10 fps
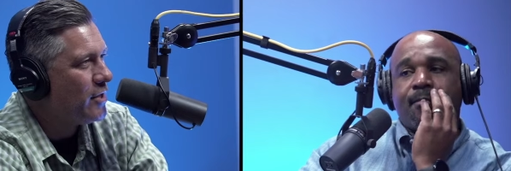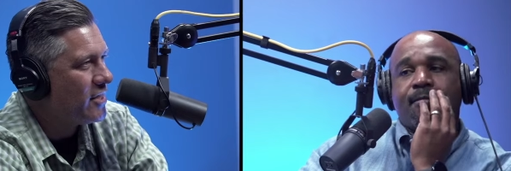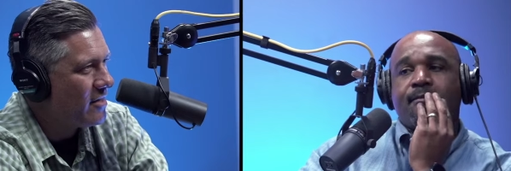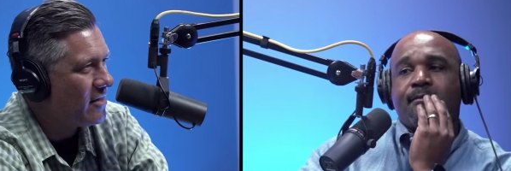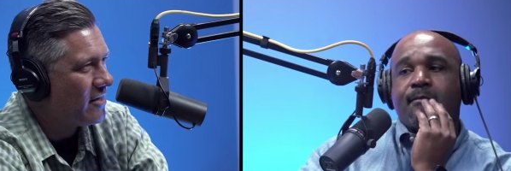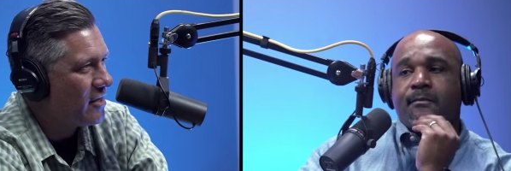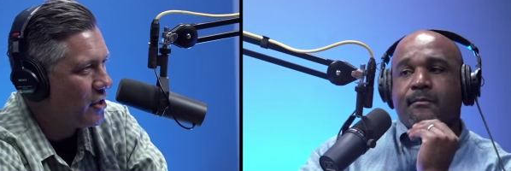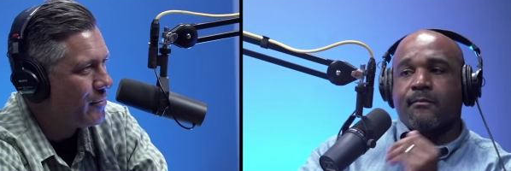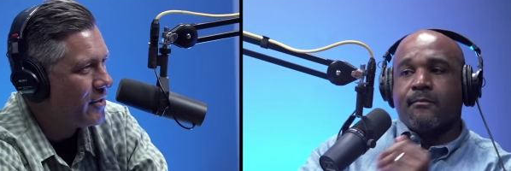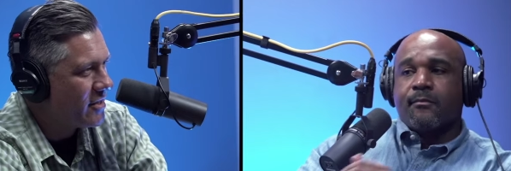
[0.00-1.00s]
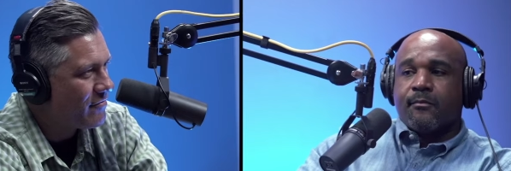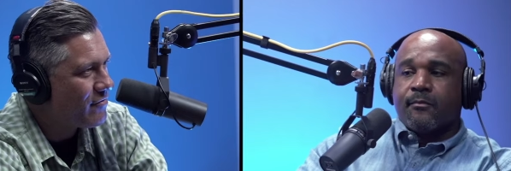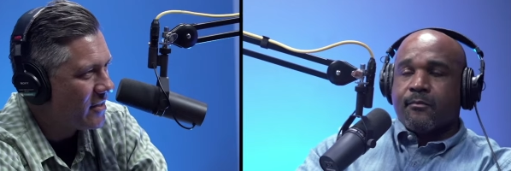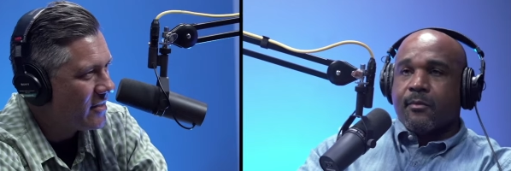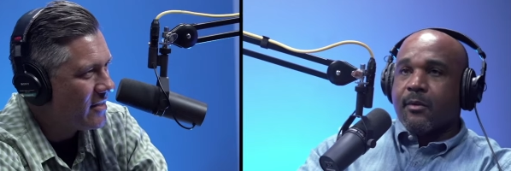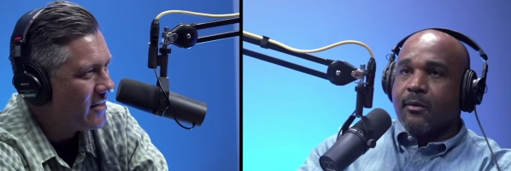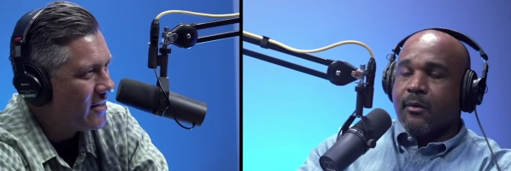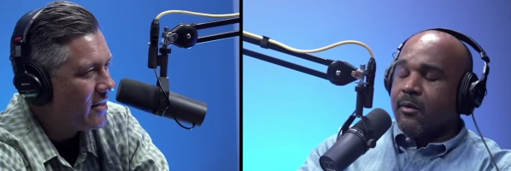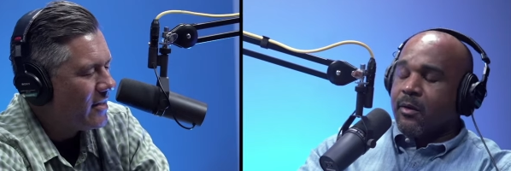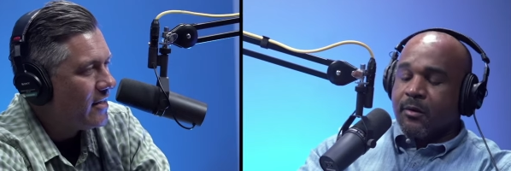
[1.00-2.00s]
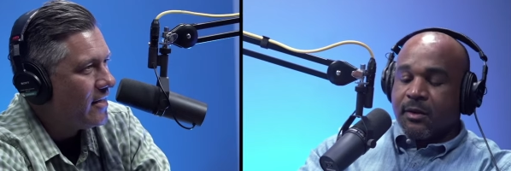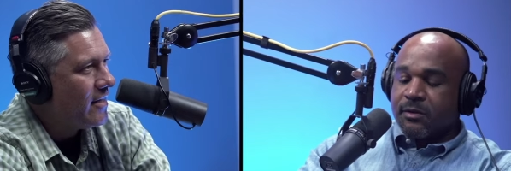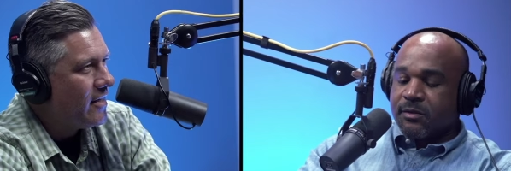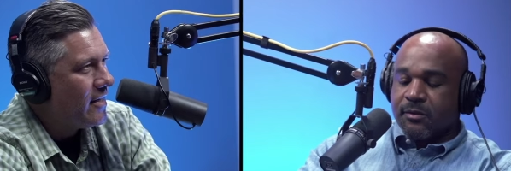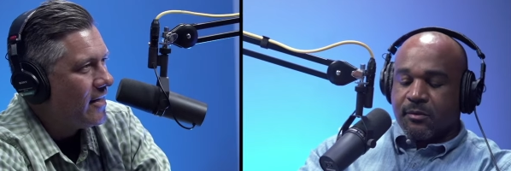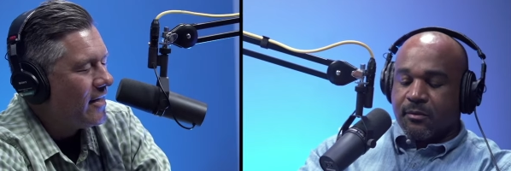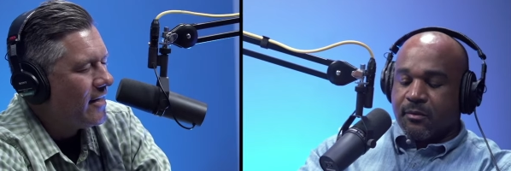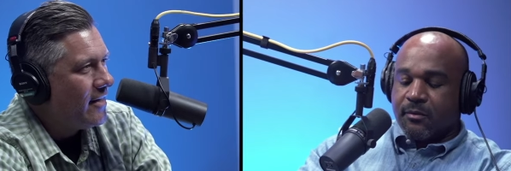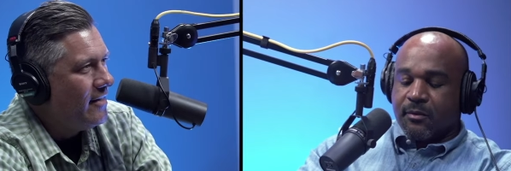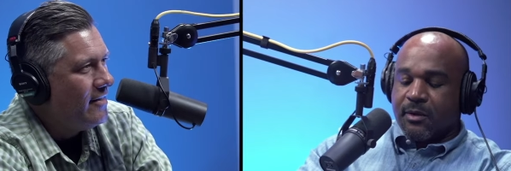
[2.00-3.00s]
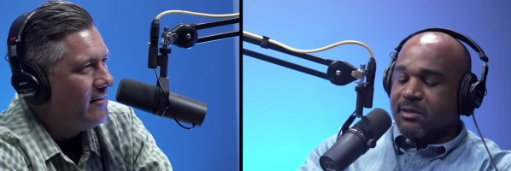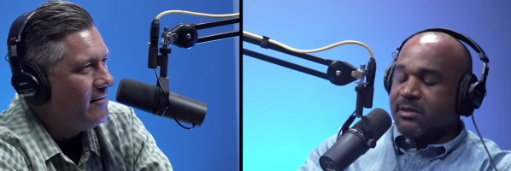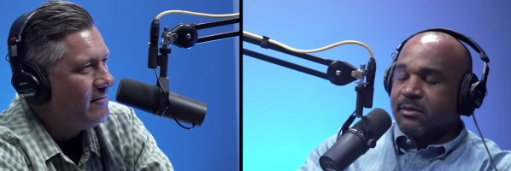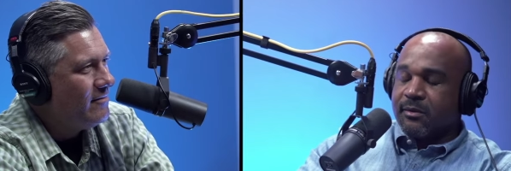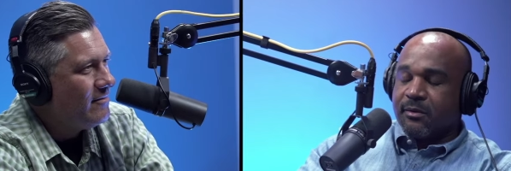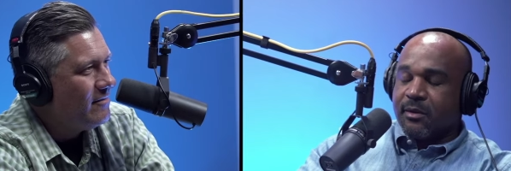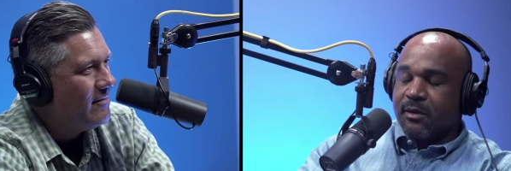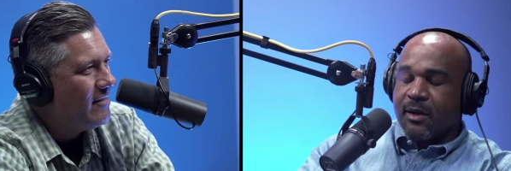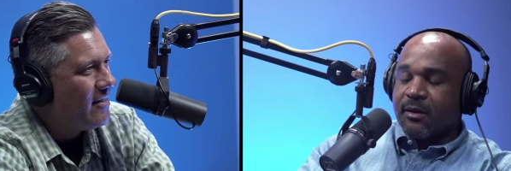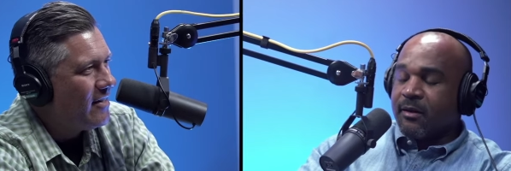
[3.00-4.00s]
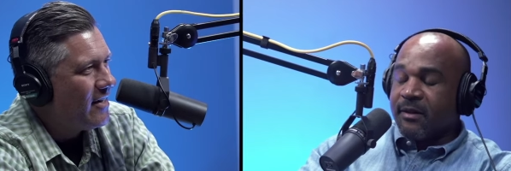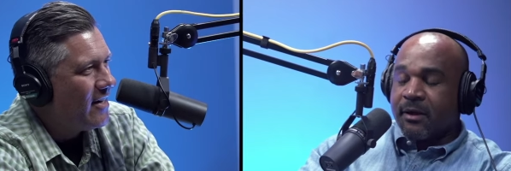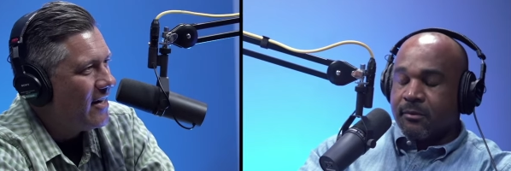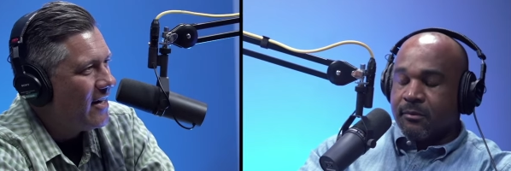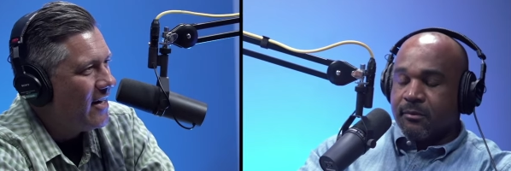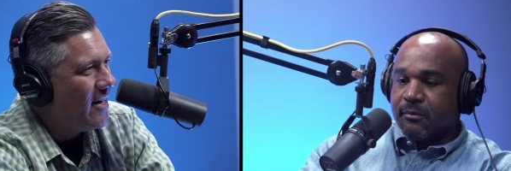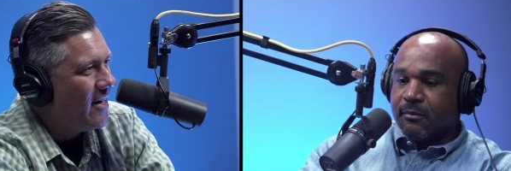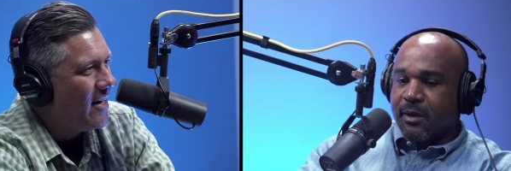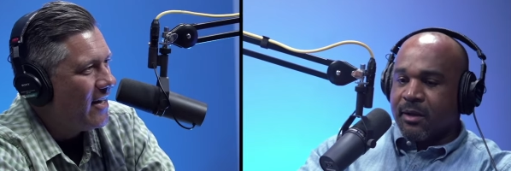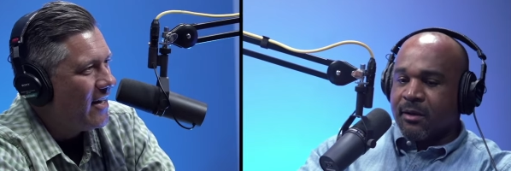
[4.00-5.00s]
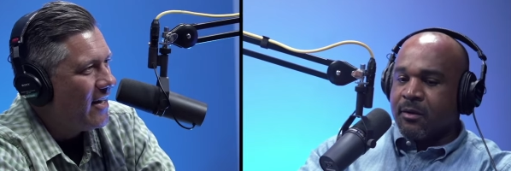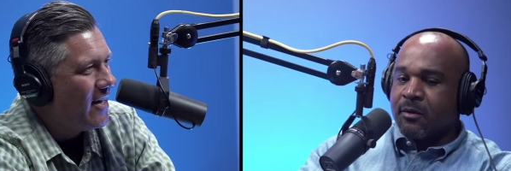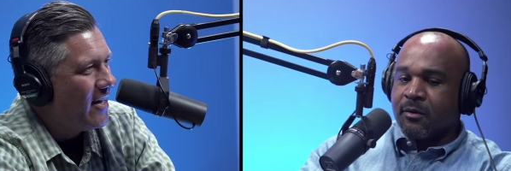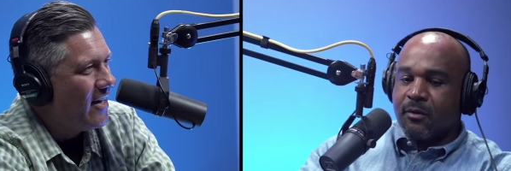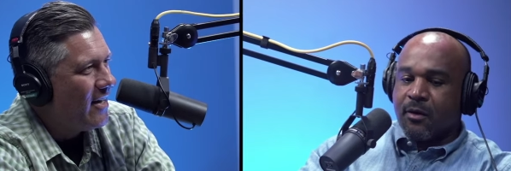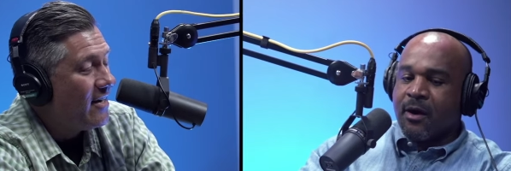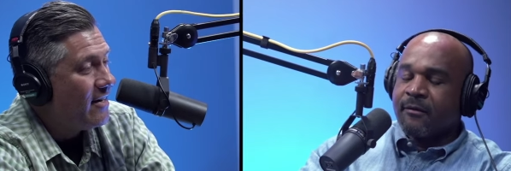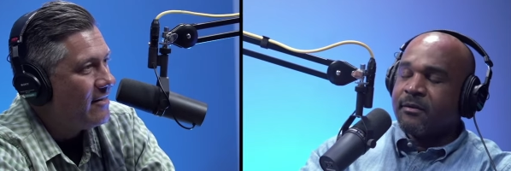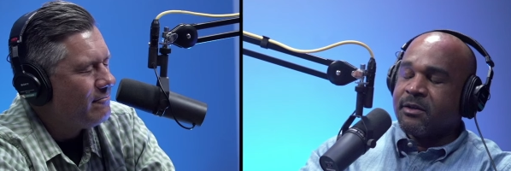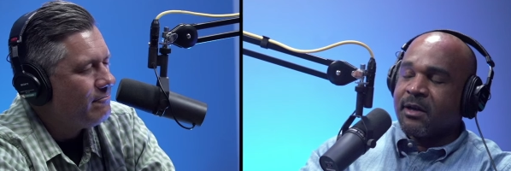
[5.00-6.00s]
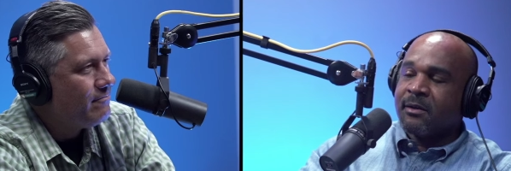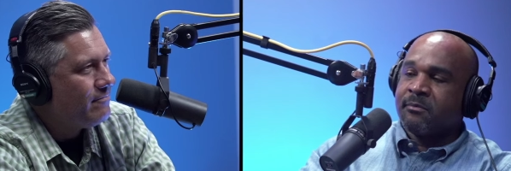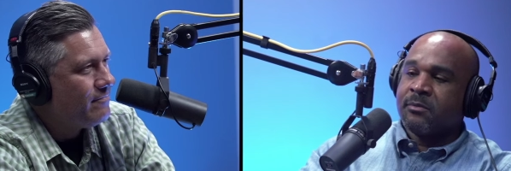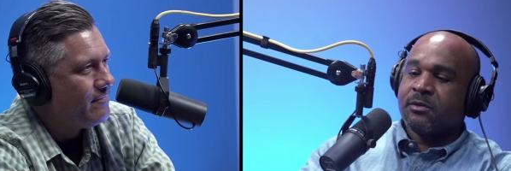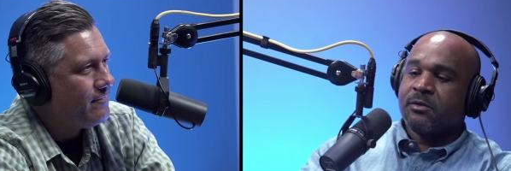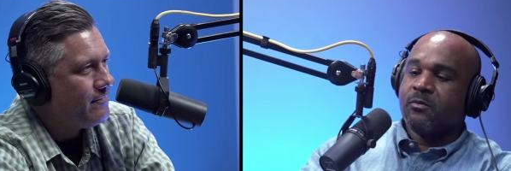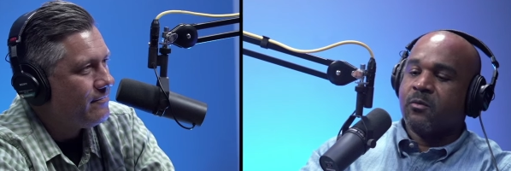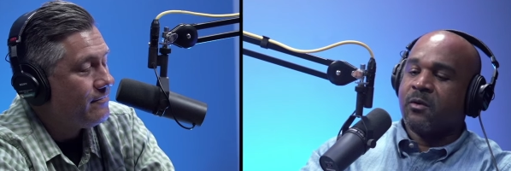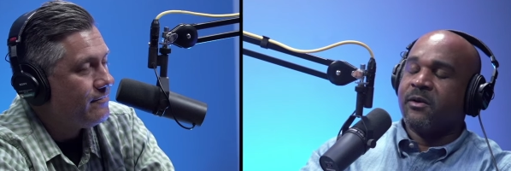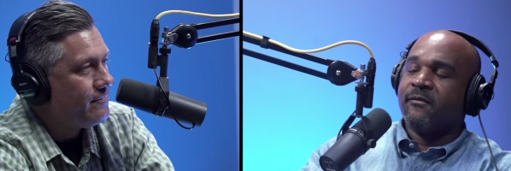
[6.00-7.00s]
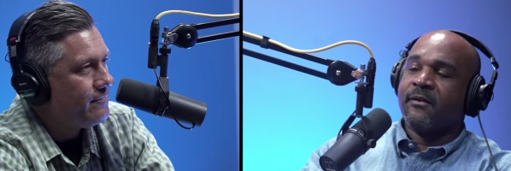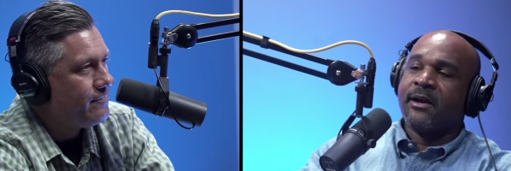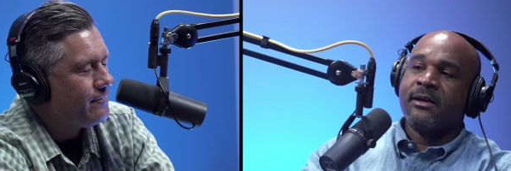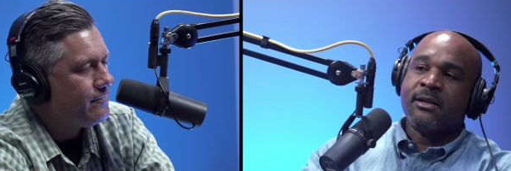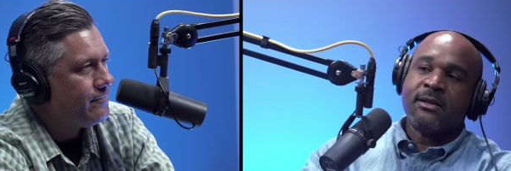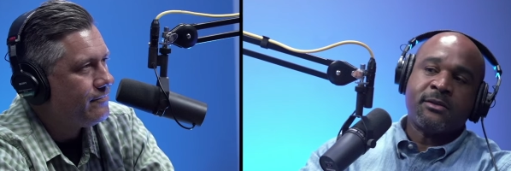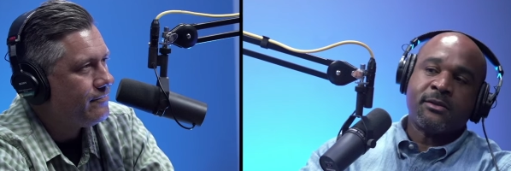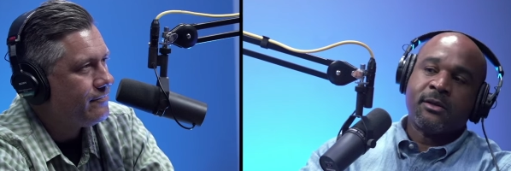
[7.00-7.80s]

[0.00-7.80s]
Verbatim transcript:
Speaker 1: bit a little bit different.
Speaker 2: No, that's that's I love that. And oftentimes what we find is